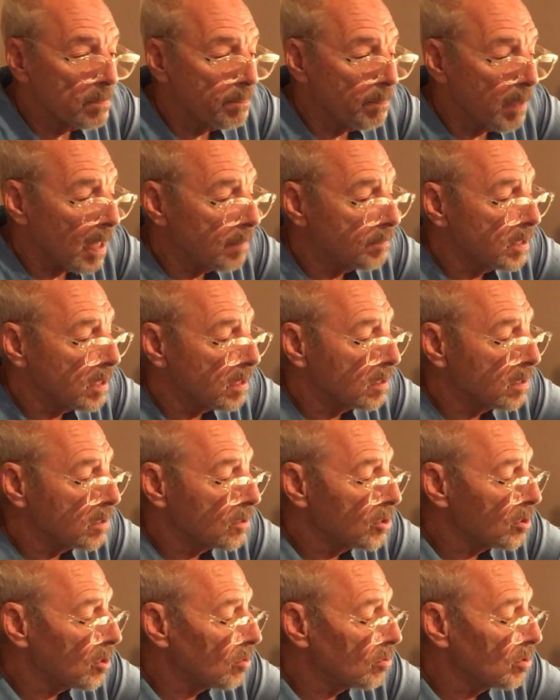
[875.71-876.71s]
Bob
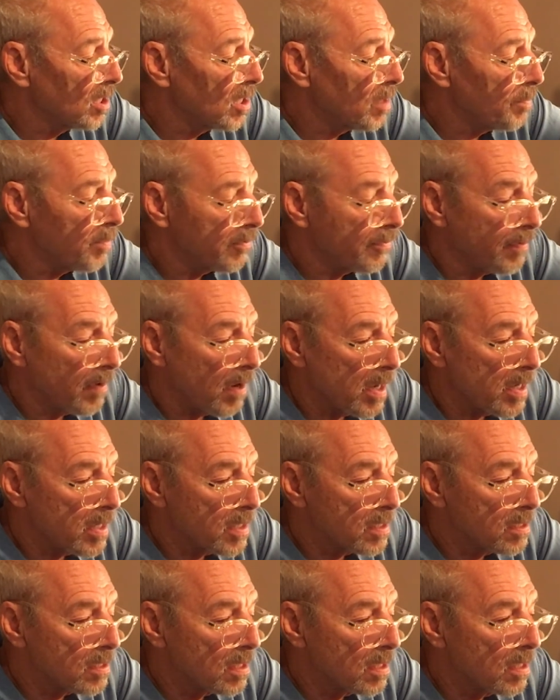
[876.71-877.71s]
Dylan so
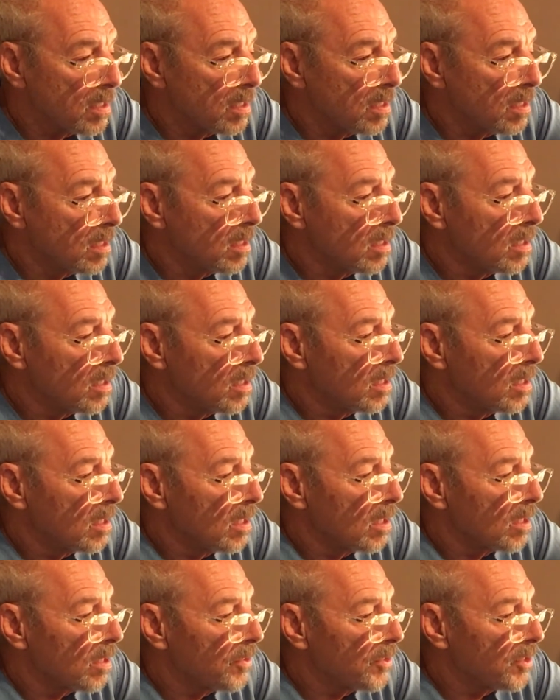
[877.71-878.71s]
typifies
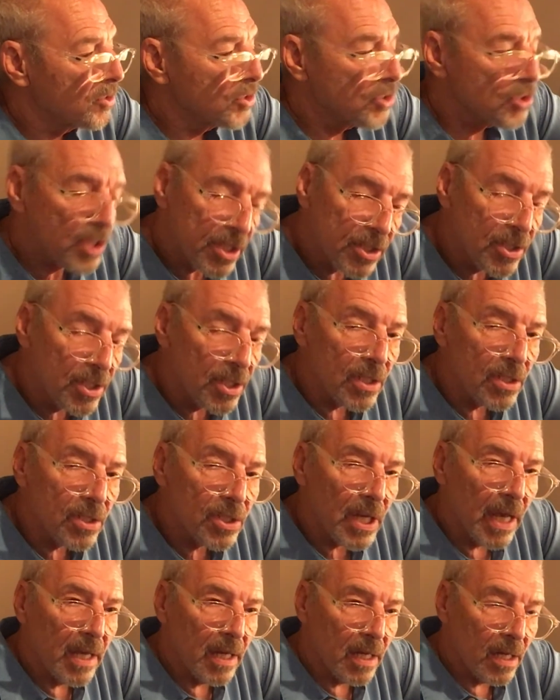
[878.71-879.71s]
the
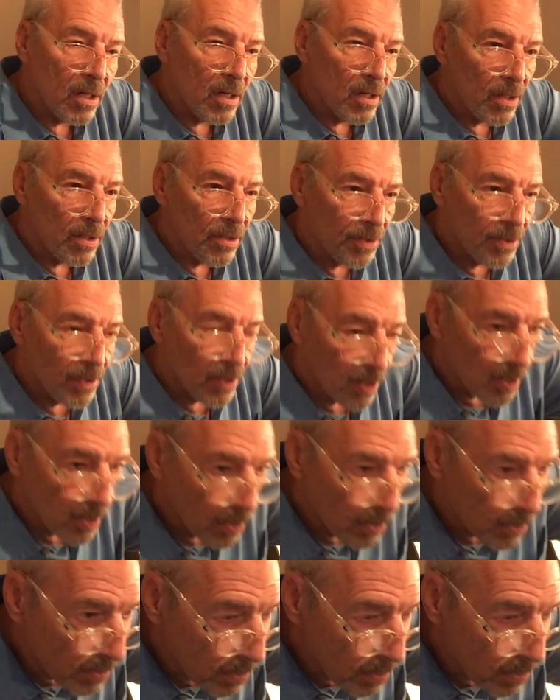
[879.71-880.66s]
60s and the